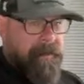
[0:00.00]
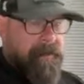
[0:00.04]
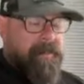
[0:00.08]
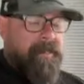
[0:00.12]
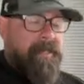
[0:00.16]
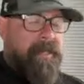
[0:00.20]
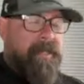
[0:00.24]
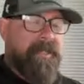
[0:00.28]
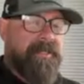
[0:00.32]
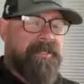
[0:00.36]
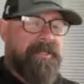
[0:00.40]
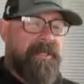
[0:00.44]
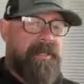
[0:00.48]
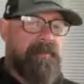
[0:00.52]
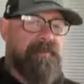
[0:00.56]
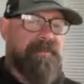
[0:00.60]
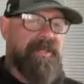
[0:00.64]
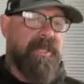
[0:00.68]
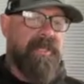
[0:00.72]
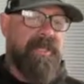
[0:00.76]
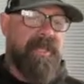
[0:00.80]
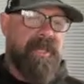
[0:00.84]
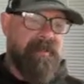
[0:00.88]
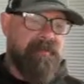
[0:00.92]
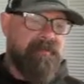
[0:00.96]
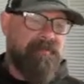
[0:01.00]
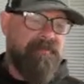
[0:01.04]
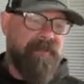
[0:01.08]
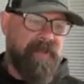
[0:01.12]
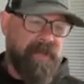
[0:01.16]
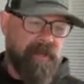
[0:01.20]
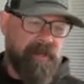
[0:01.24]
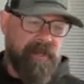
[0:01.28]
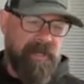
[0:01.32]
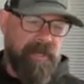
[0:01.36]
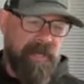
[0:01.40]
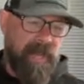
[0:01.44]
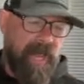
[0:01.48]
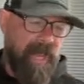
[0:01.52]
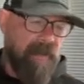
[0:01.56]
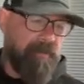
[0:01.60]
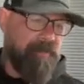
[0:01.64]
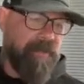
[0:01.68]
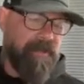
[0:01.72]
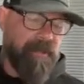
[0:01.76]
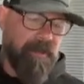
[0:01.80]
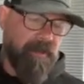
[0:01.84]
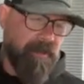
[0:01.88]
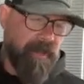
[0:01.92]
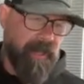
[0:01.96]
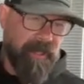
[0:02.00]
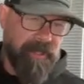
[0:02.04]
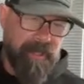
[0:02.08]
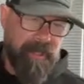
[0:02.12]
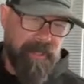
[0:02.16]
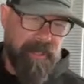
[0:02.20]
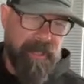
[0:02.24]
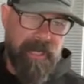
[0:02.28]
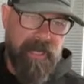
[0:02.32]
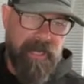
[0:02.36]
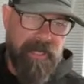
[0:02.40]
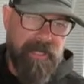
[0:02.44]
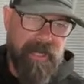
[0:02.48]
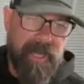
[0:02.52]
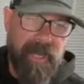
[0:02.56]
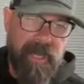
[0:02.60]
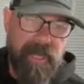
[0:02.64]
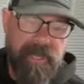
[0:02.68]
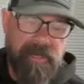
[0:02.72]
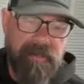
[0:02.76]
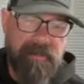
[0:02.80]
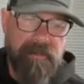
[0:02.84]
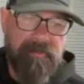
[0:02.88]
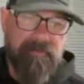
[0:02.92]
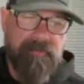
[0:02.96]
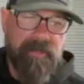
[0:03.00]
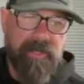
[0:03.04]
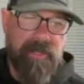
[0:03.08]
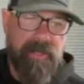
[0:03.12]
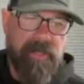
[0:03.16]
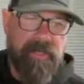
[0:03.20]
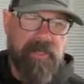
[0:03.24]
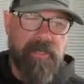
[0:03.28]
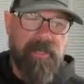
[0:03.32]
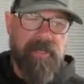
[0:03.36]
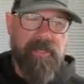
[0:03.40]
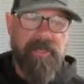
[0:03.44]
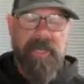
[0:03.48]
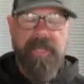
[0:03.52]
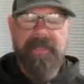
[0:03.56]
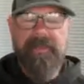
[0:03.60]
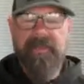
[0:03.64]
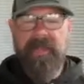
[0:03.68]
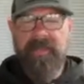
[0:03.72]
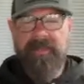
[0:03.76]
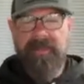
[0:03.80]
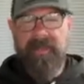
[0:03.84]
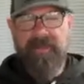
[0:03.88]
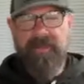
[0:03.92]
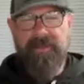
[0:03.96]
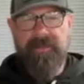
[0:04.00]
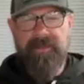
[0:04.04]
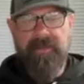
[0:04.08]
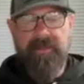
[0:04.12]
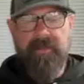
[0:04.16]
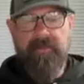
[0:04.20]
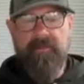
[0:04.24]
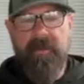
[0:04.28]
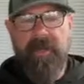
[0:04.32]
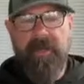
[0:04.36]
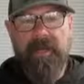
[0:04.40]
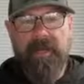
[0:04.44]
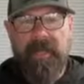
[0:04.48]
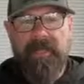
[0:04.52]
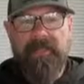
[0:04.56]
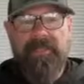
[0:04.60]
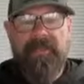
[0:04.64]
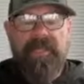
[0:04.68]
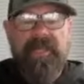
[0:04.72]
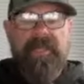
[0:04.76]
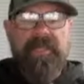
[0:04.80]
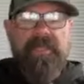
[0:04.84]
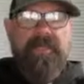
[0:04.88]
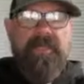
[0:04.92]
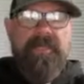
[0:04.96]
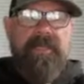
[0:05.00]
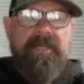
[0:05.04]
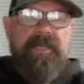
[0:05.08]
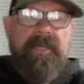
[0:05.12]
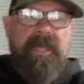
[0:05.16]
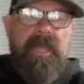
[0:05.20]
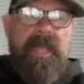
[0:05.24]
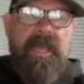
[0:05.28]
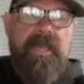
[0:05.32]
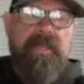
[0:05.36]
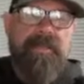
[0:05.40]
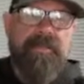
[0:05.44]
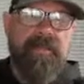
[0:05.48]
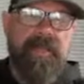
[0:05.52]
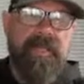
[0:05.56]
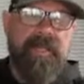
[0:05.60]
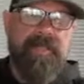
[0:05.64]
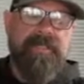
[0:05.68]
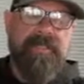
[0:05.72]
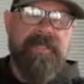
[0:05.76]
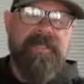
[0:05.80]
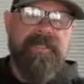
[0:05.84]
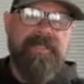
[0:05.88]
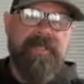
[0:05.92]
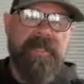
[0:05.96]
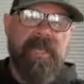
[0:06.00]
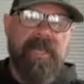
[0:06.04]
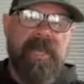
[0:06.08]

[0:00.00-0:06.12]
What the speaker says: he seems like a very happy-go-lucky kind of guy. Really good. And then the third one, I think, Andres, is